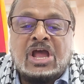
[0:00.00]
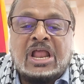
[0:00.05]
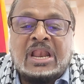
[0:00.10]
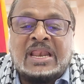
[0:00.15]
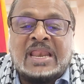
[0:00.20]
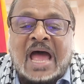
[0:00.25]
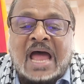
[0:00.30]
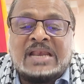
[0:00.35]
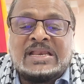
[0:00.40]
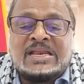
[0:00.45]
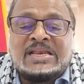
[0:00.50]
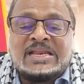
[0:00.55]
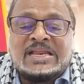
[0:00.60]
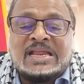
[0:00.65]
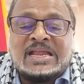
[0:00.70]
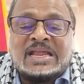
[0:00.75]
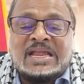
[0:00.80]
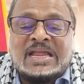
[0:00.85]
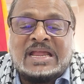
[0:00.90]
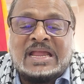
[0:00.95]
landed
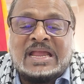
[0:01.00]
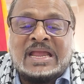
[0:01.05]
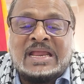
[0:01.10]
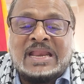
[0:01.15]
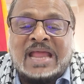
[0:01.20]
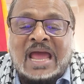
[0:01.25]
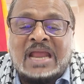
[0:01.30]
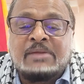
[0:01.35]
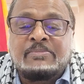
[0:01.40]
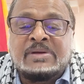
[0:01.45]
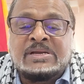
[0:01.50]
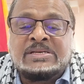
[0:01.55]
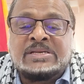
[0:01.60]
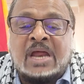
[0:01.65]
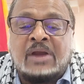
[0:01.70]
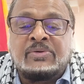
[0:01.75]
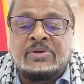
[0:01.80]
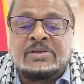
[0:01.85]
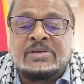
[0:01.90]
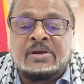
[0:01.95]
in enemy
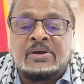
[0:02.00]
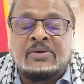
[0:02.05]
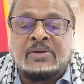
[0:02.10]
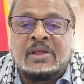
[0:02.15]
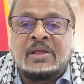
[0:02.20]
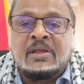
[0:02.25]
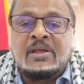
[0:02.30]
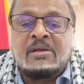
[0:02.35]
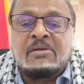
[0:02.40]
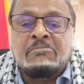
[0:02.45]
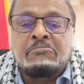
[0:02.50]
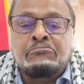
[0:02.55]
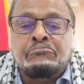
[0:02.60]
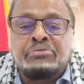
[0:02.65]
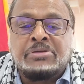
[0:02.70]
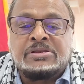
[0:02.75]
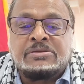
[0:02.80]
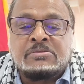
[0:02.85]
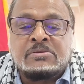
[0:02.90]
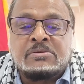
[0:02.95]
territory,
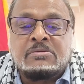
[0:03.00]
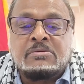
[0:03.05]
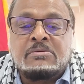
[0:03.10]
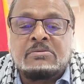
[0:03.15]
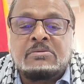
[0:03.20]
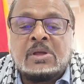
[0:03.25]
Britain,